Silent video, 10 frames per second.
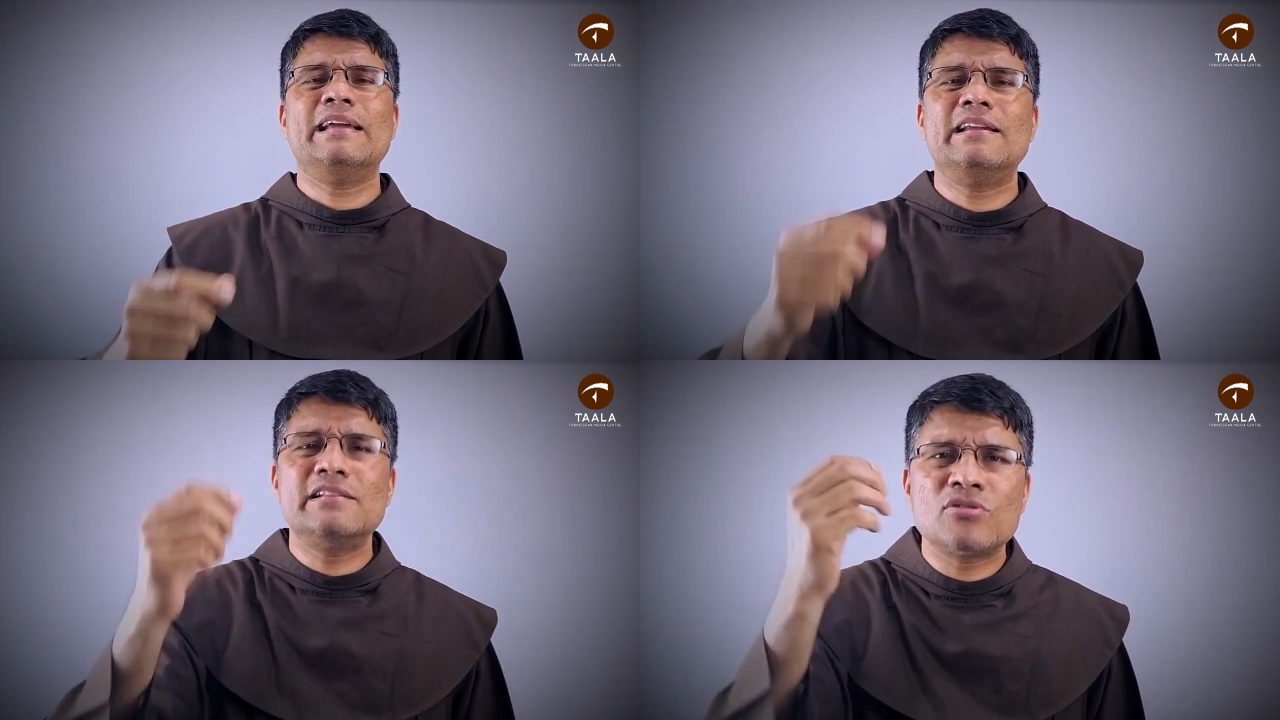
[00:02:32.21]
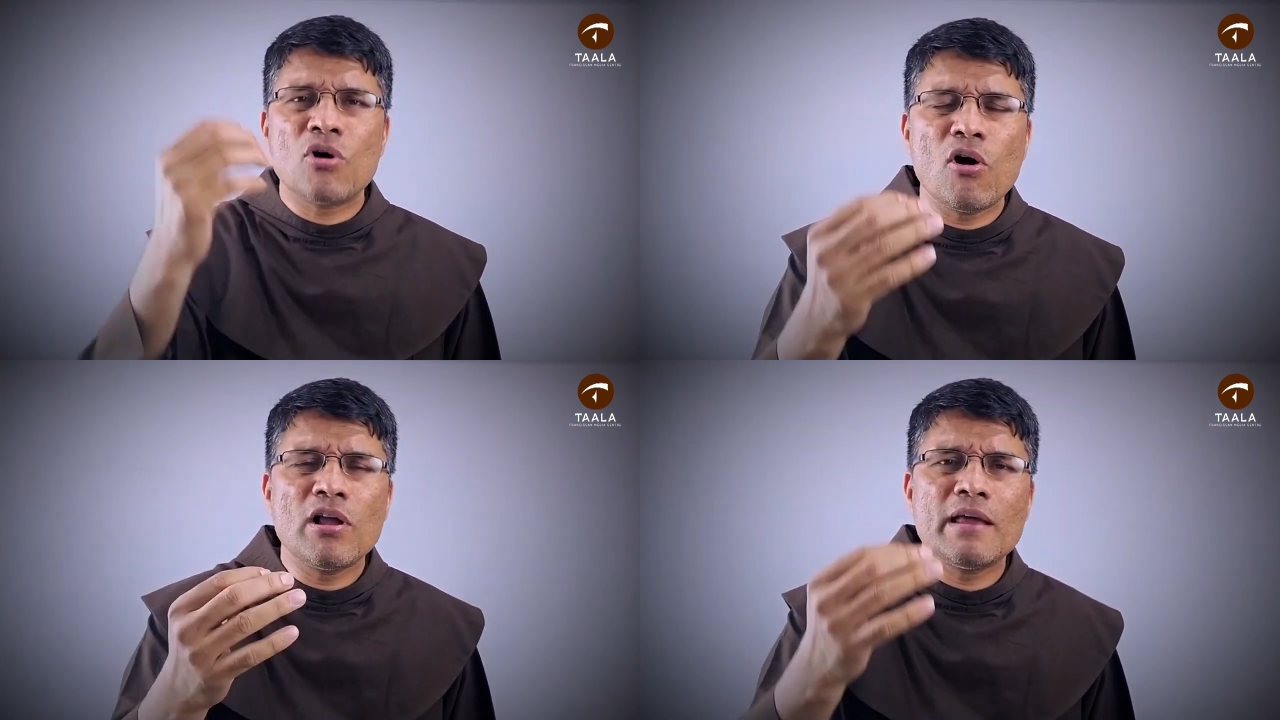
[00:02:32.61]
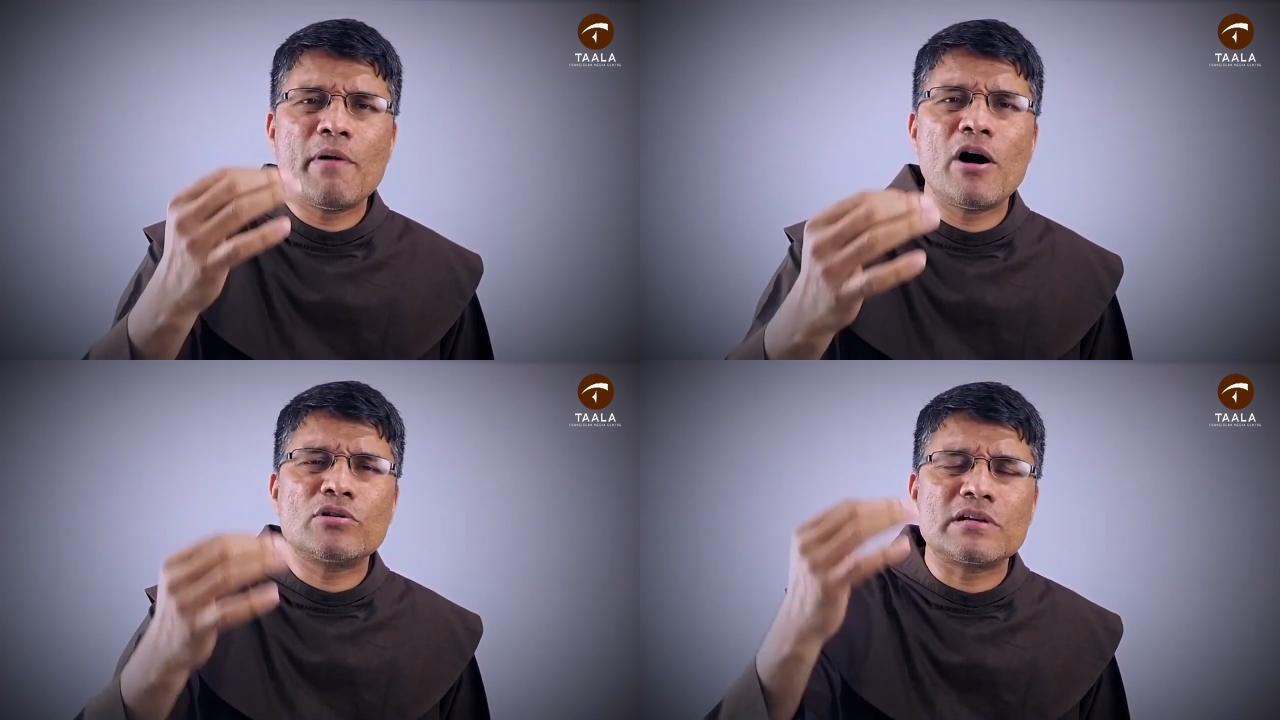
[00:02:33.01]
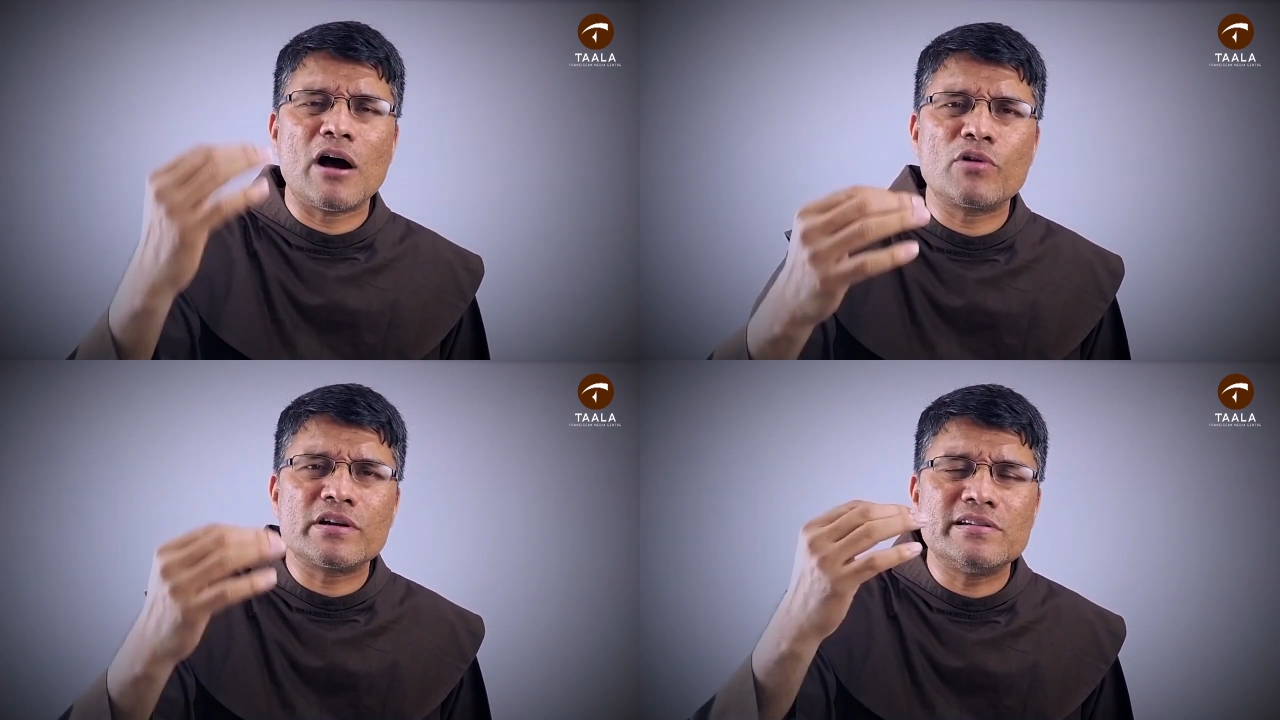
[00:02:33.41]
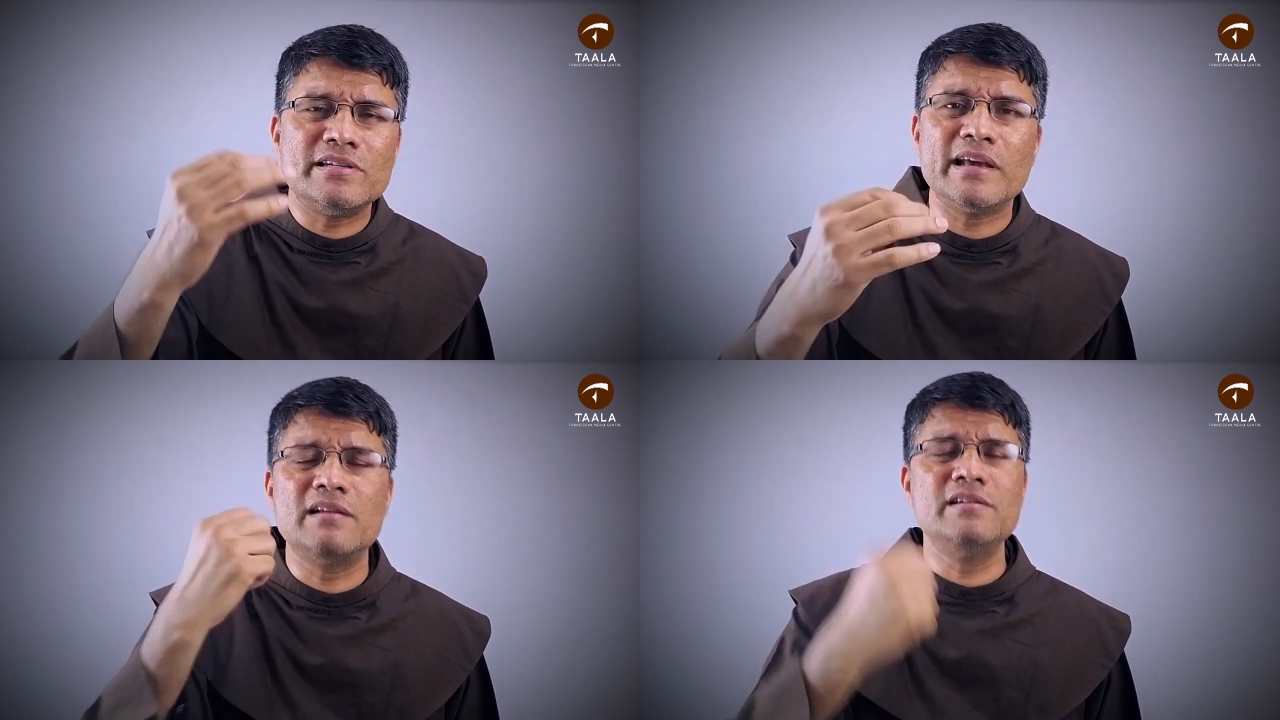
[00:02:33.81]
It is all about our
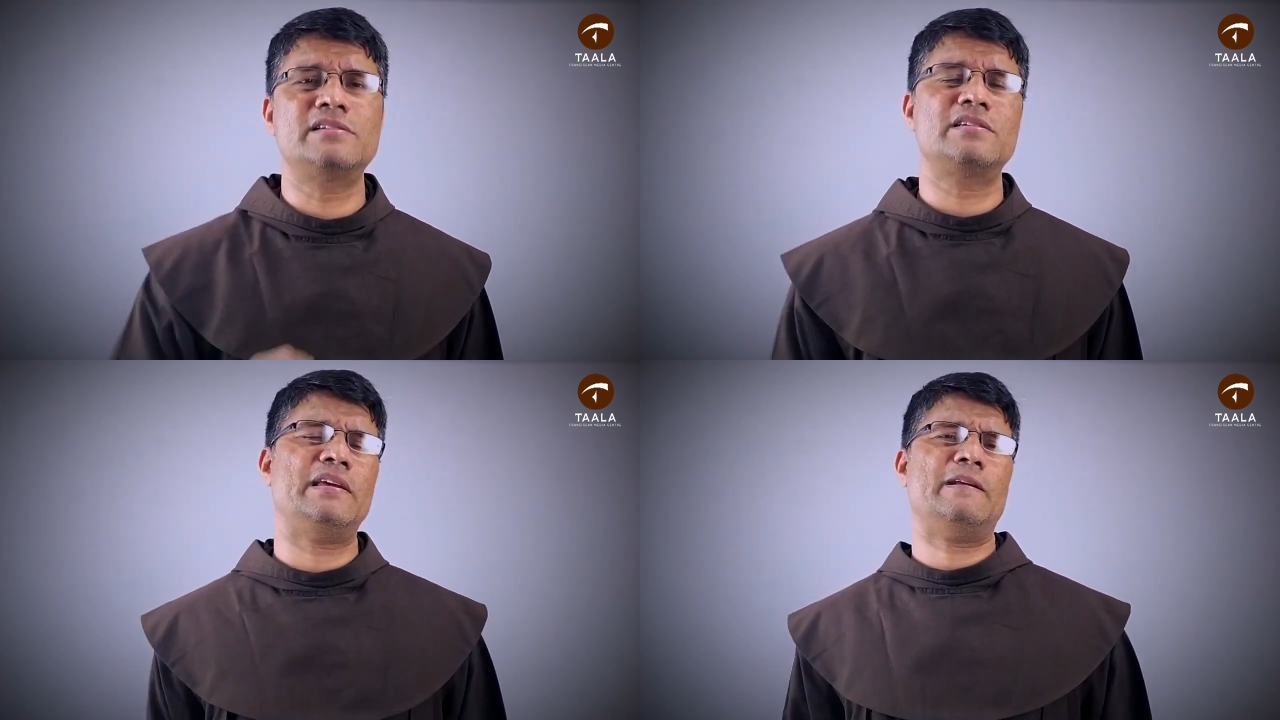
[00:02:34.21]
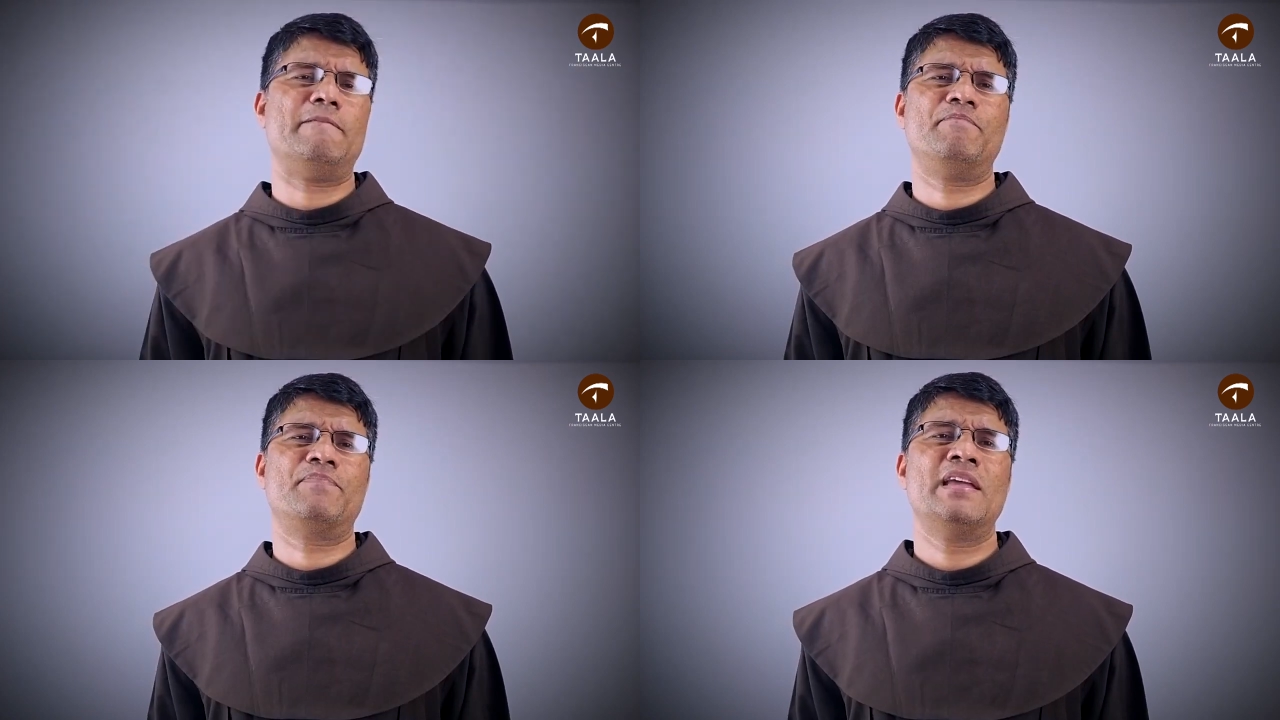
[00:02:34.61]
dignity.